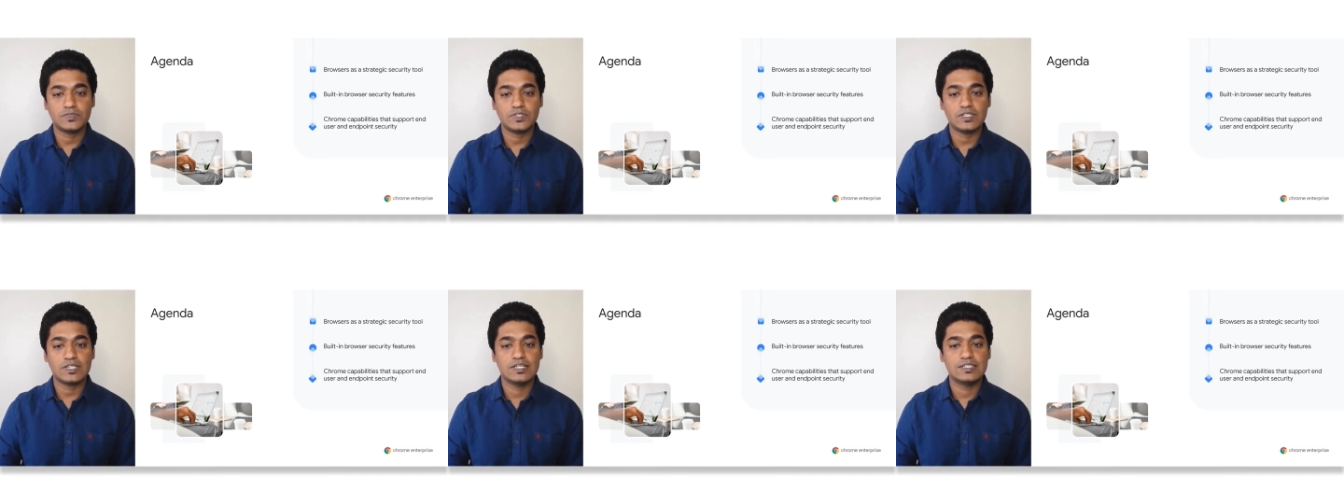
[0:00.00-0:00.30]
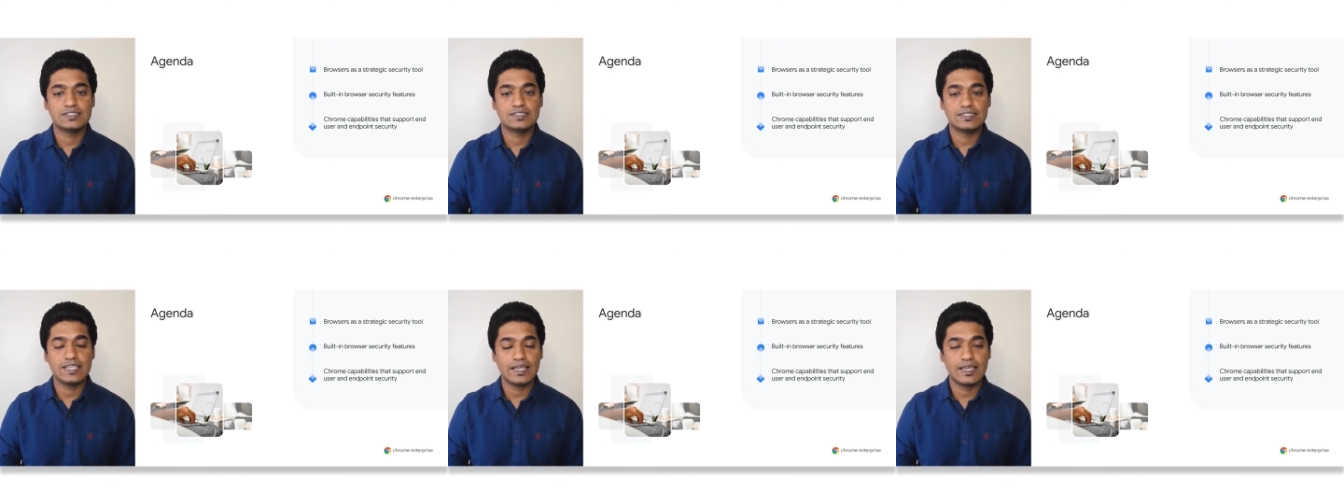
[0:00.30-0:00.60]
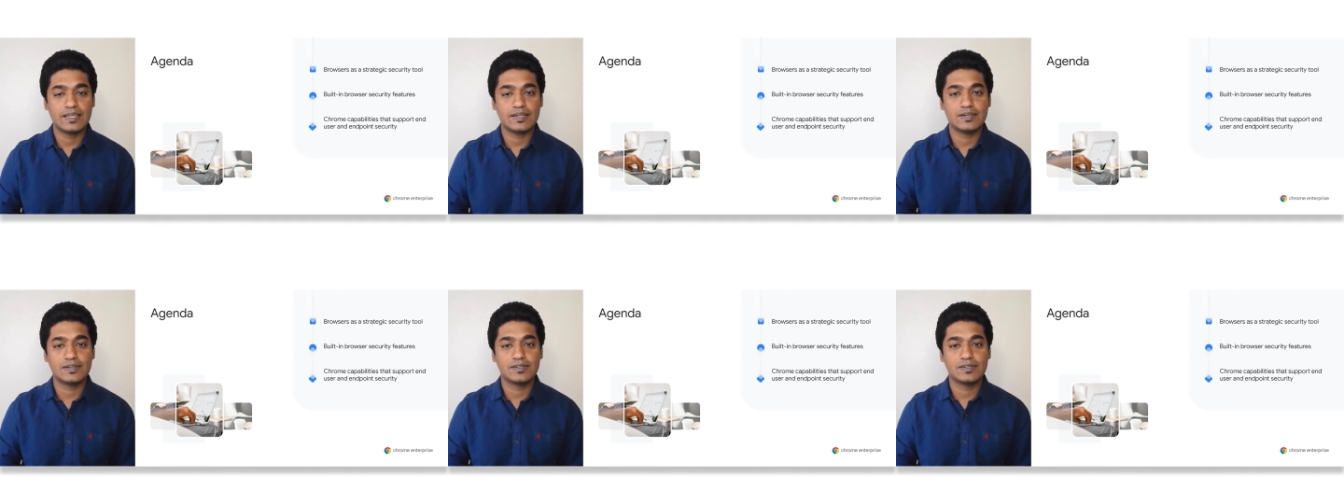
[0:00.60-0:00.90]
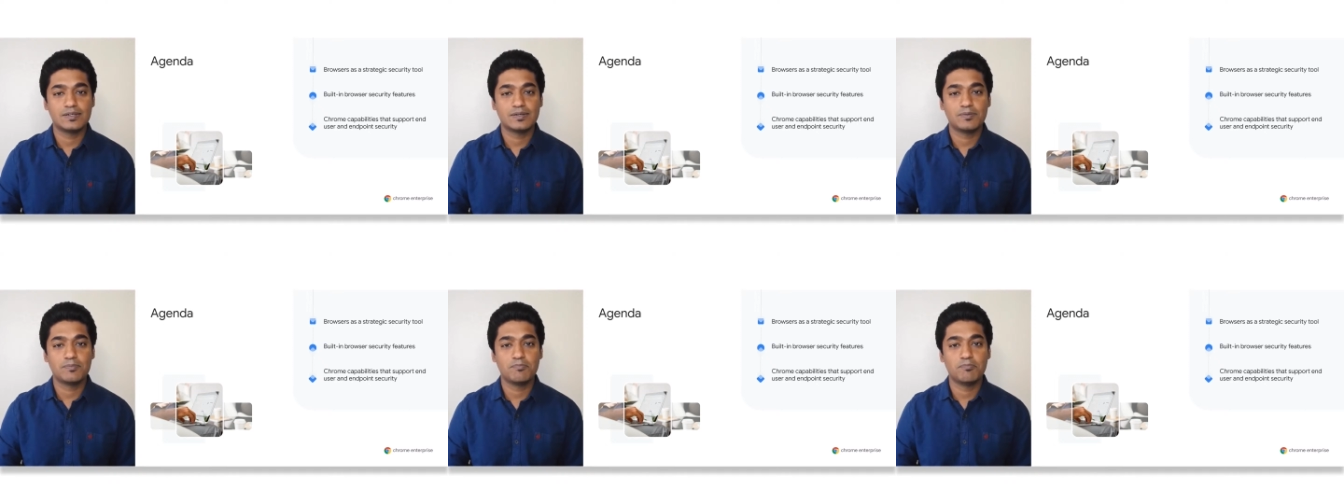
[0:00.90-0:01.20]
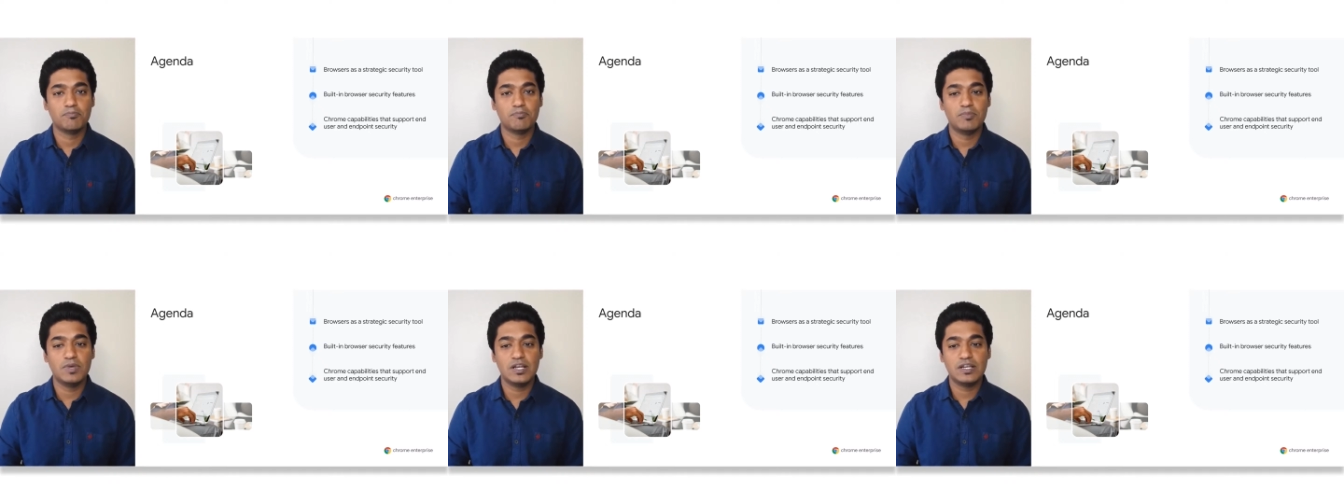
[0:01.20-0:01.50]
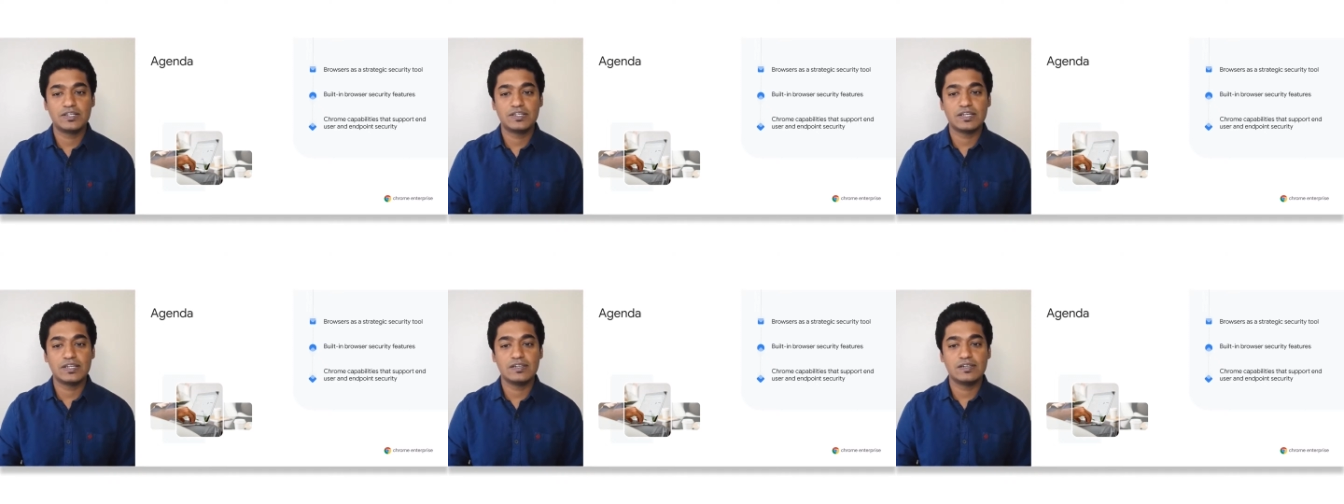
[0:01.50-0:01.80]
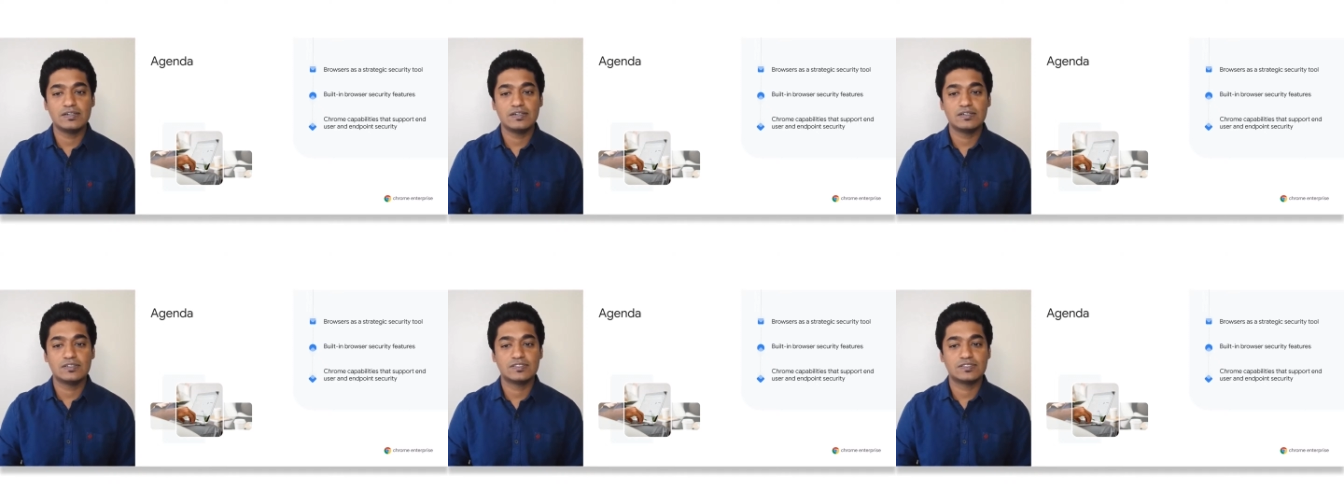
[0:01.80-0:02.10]
Second,
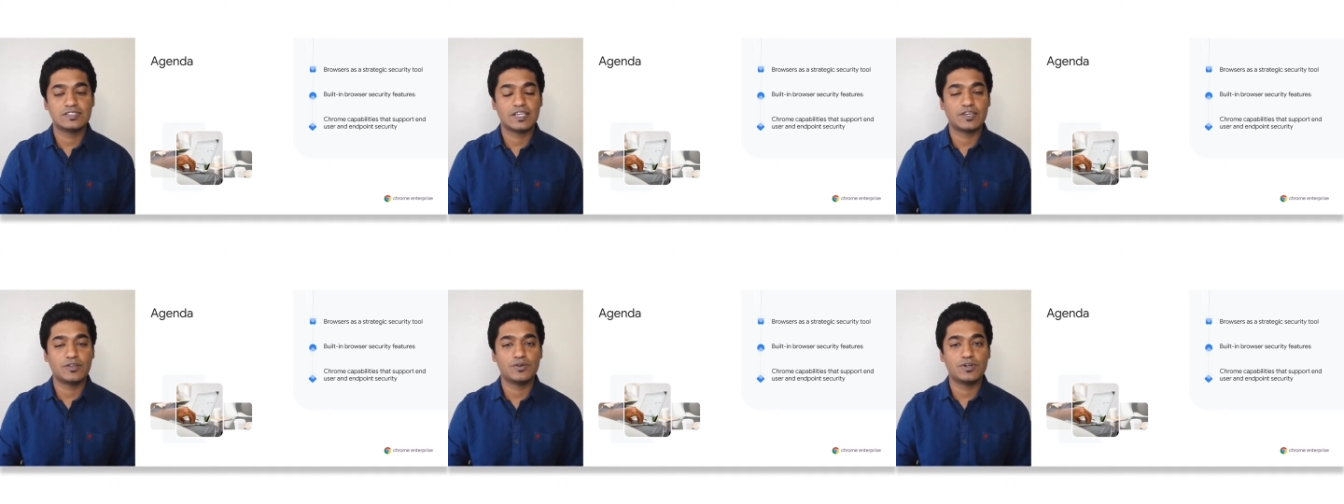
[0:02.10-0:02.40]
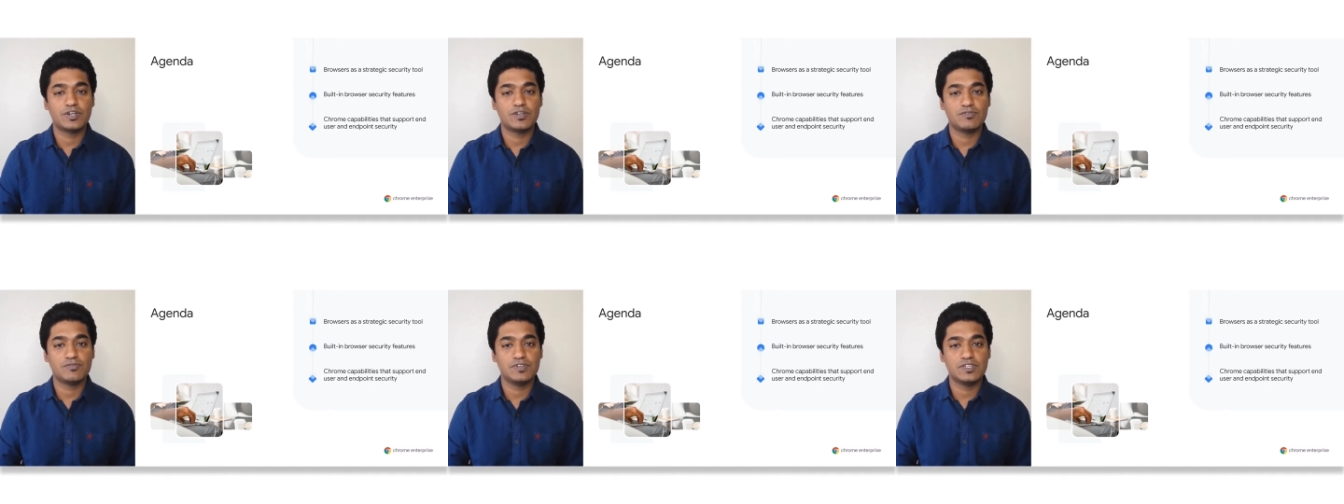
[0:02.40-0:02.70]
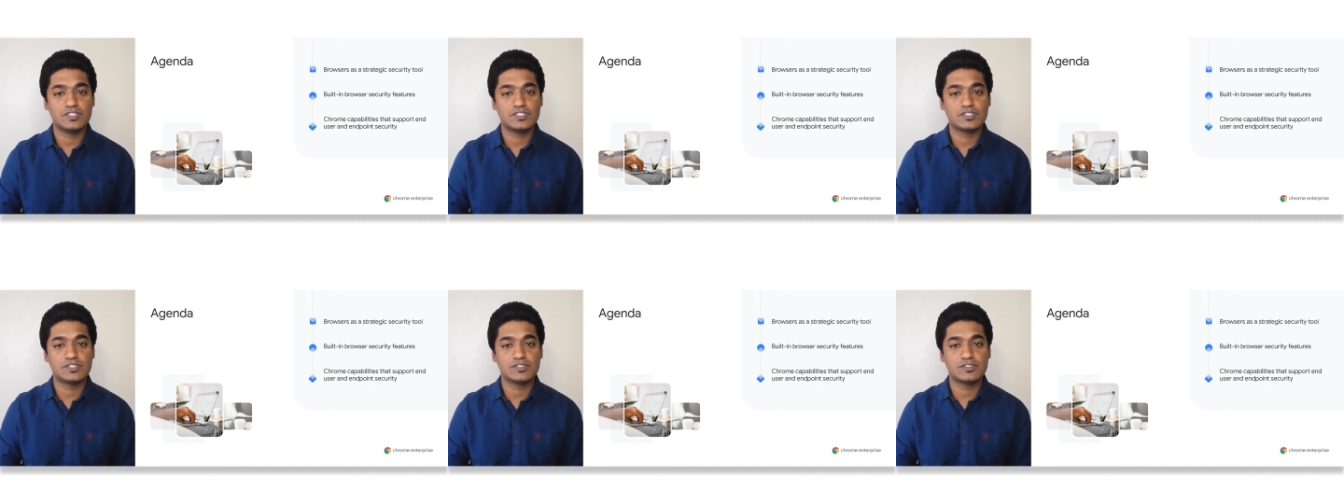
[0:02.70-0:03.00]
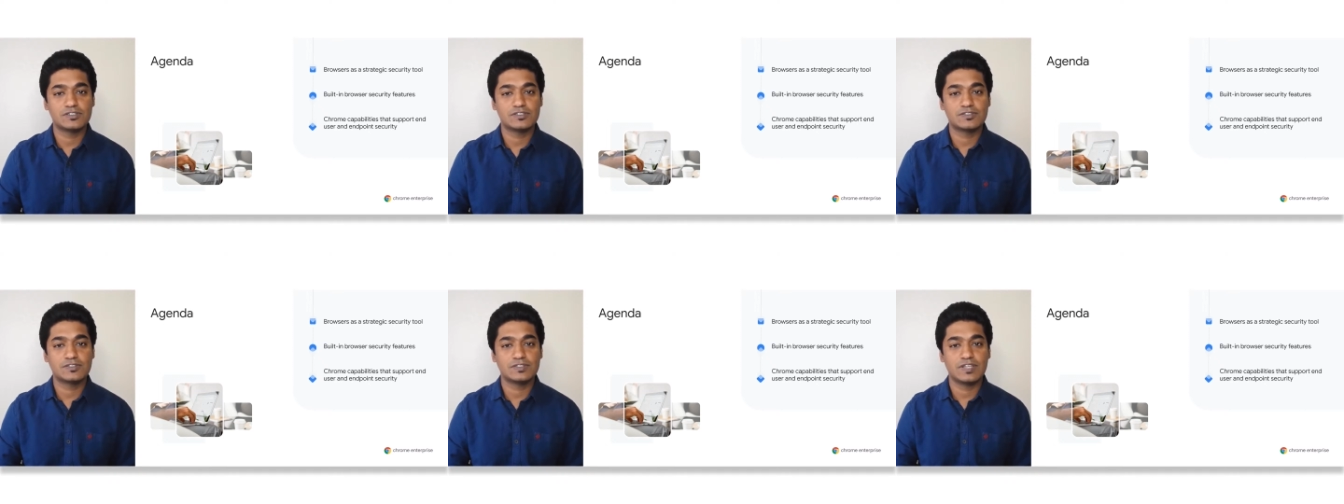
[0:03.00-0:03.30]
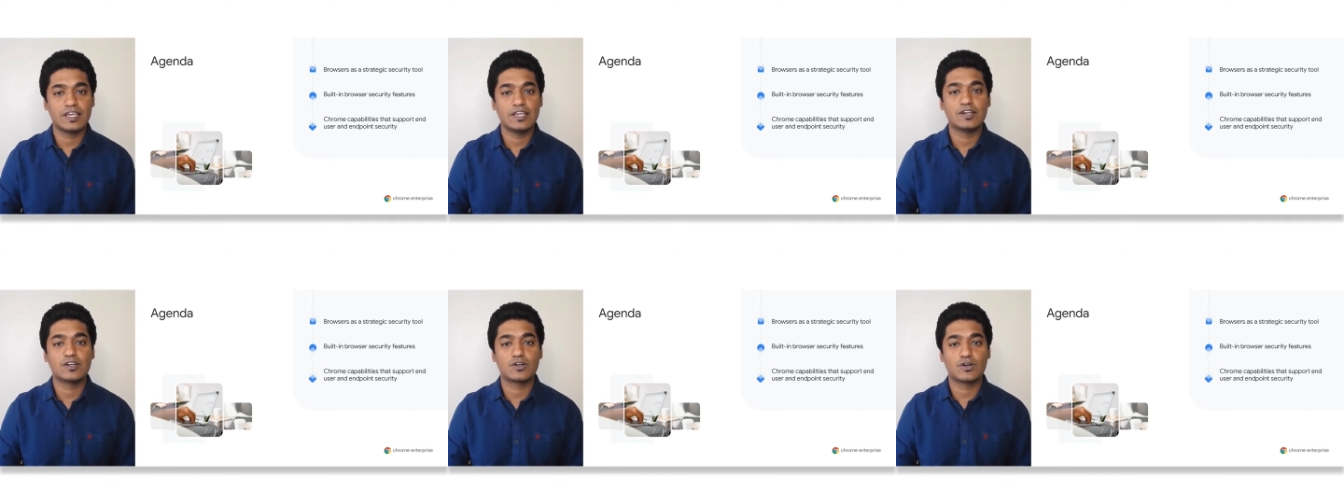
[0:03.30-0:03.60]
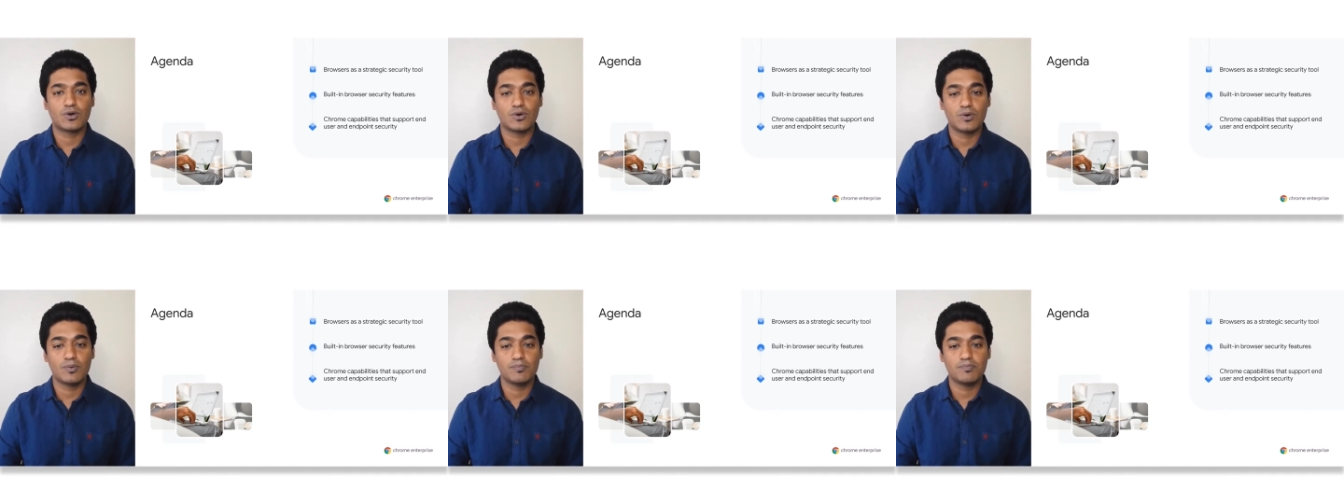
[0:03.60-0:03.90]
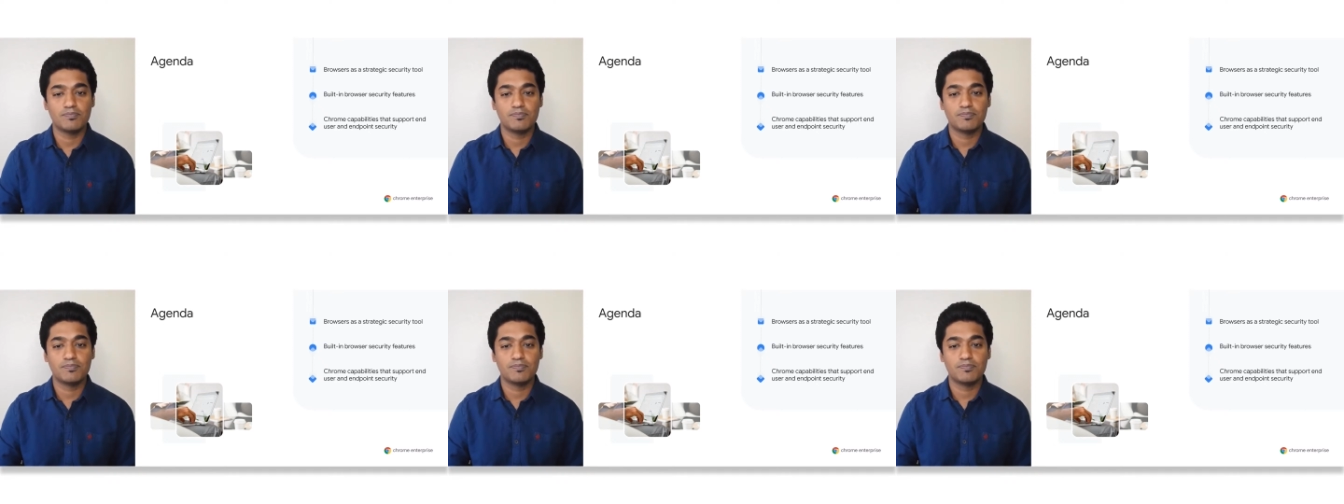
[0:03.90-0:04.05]
built-in security features in Chrome.